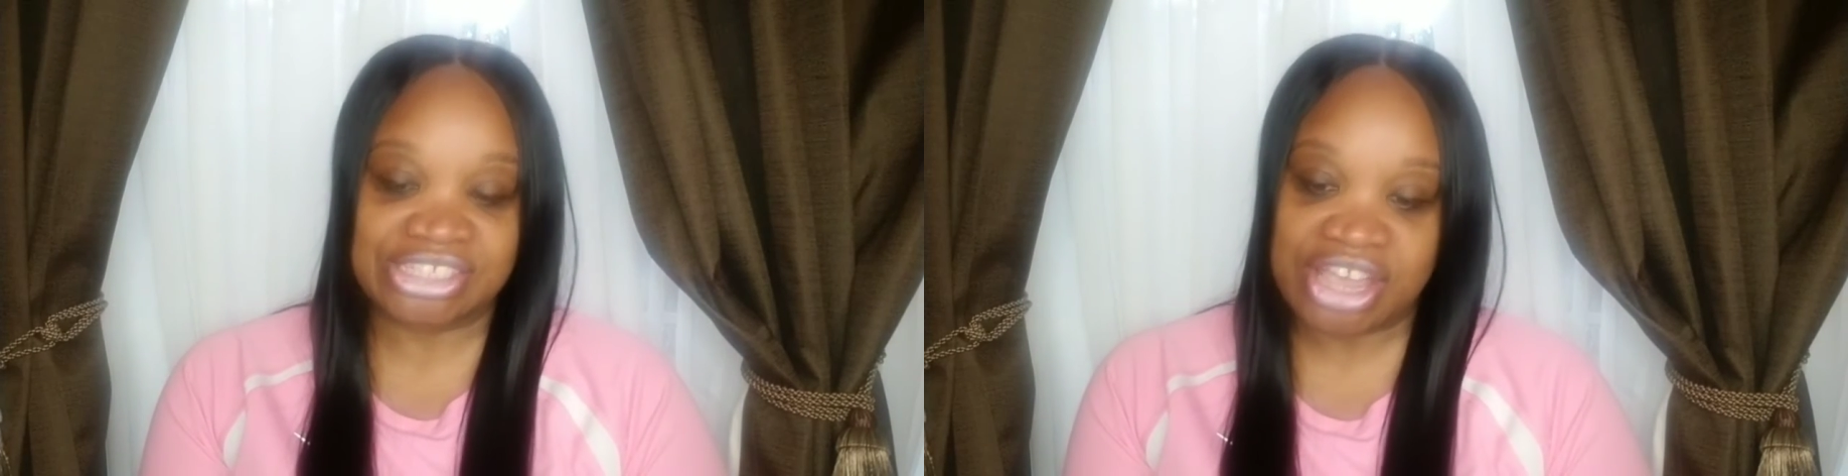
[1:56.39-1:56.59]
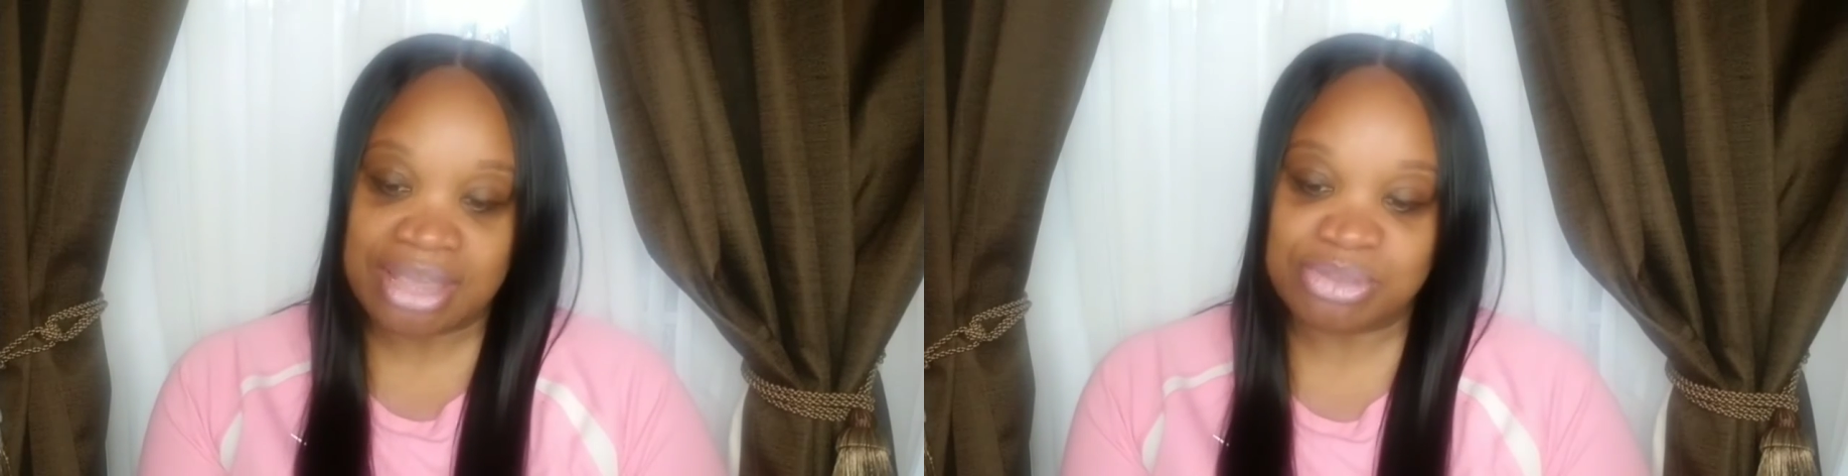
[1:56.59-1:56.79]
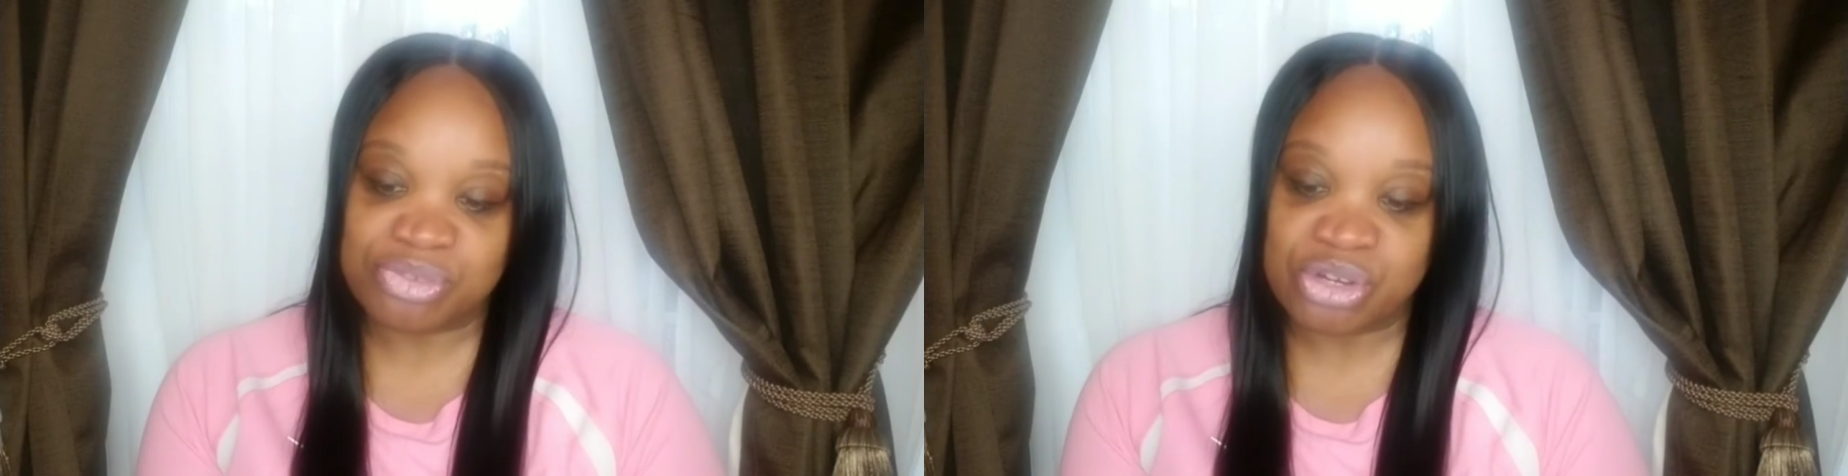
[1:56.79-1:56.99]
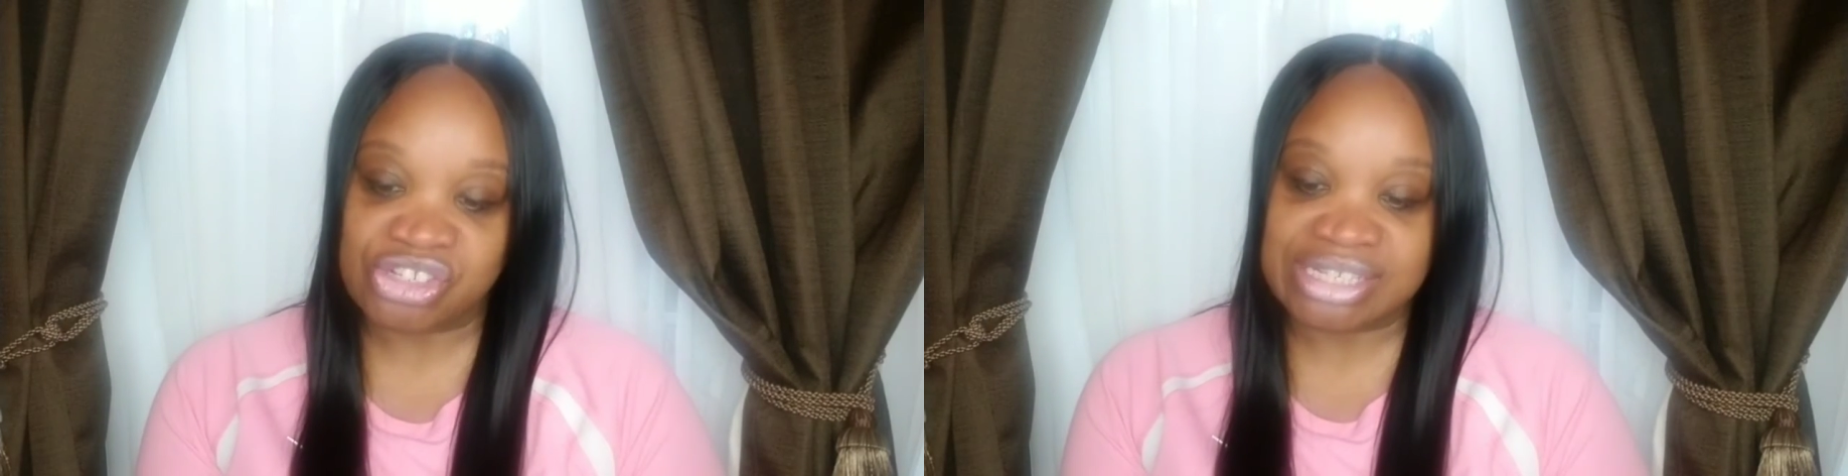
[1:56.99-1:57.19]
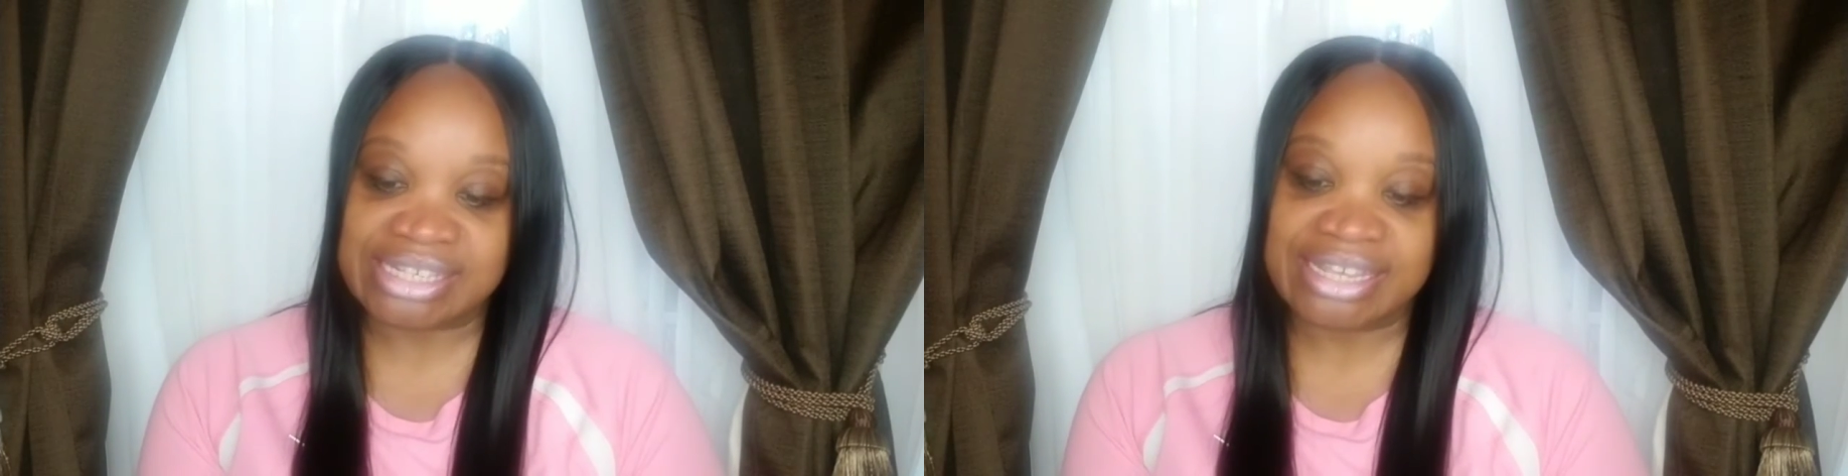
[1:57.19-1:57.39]
James
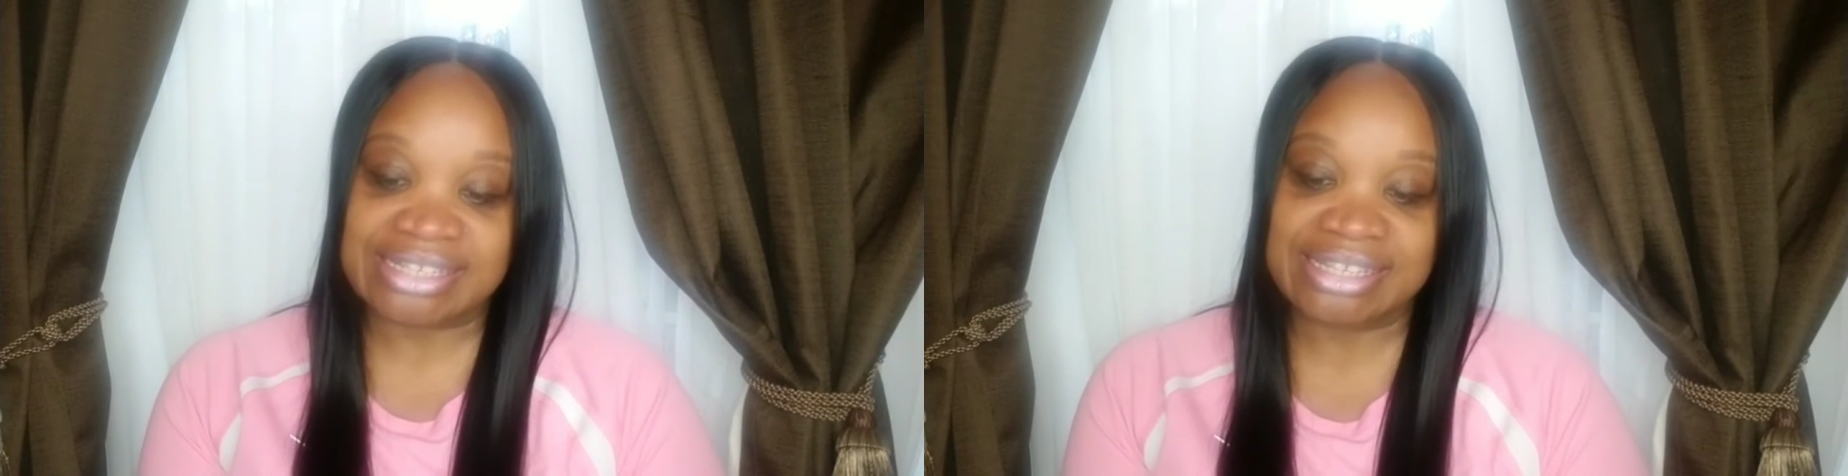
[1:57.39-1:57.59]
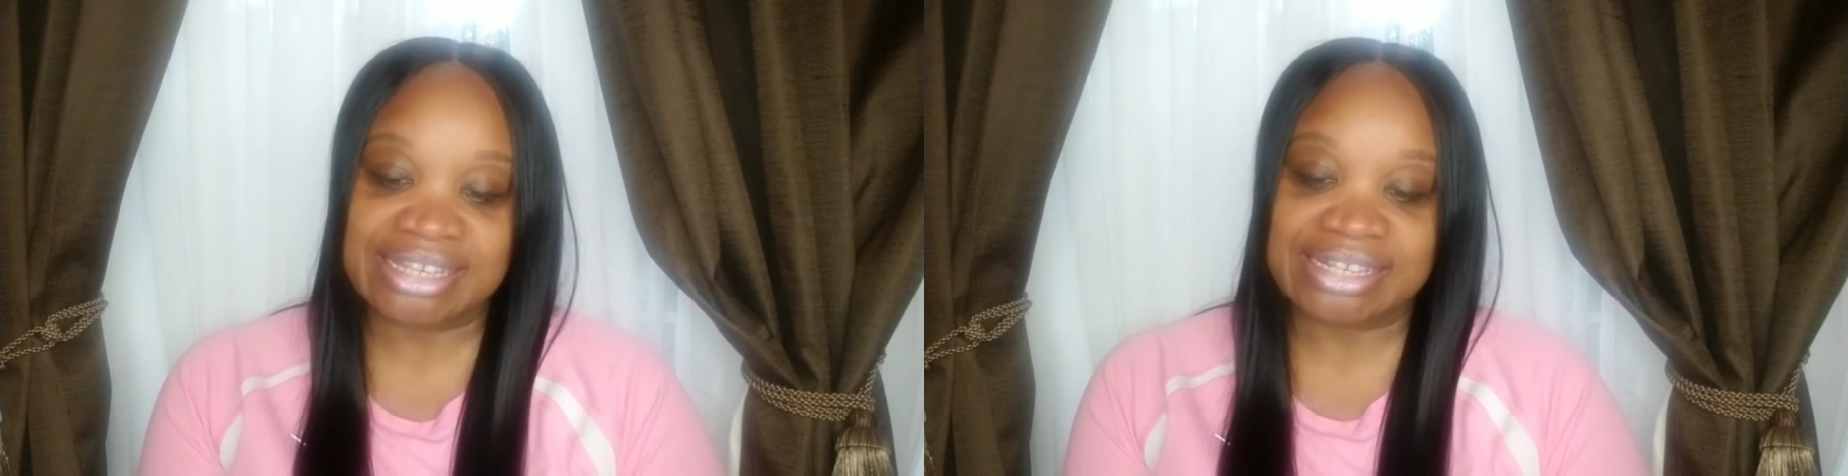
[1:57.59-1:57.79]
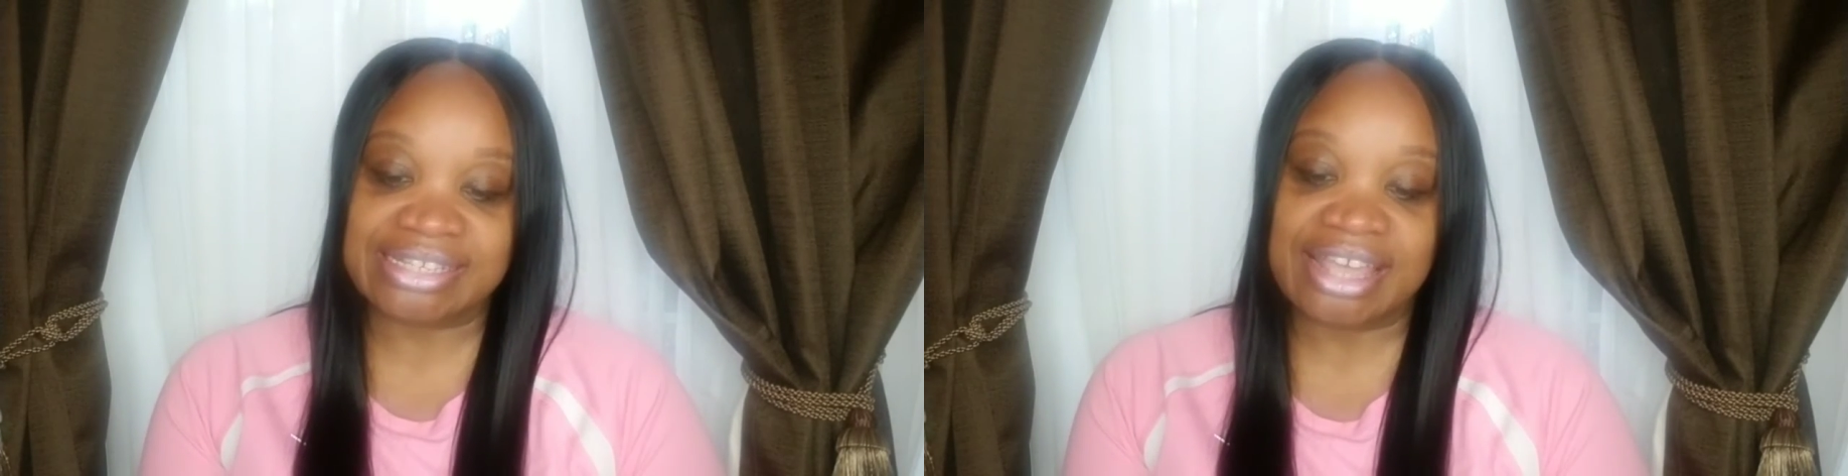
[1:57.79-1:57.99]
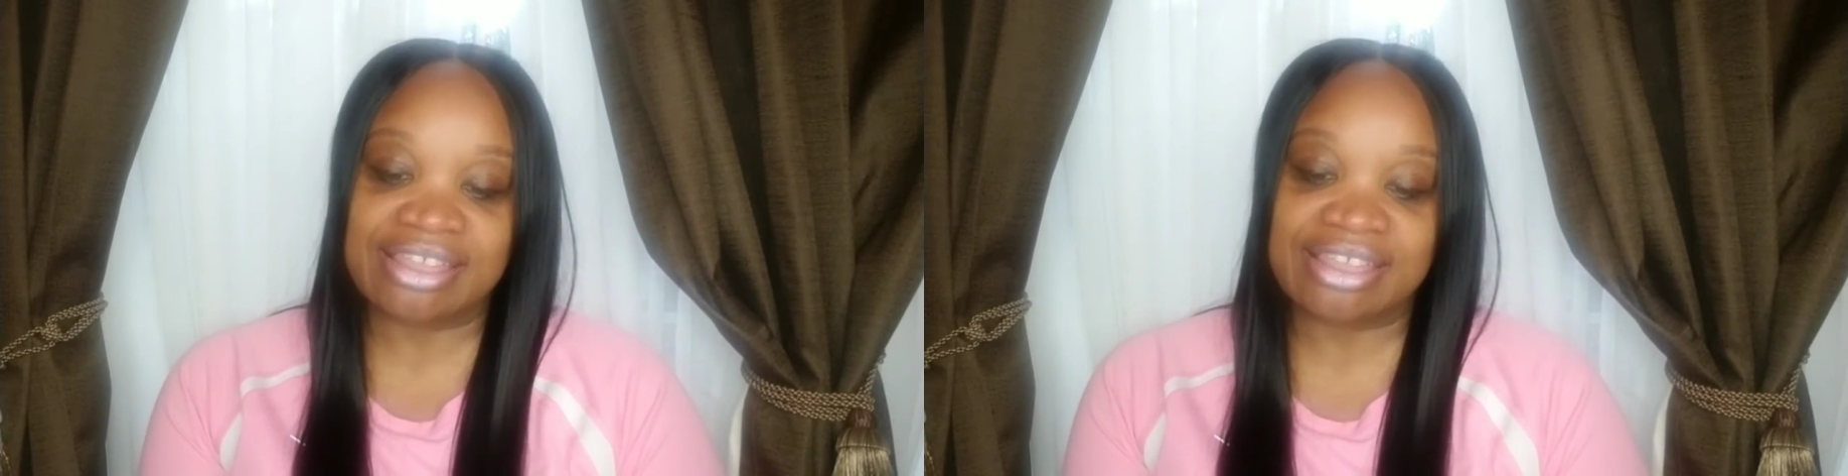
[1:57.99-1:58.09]
Version says this,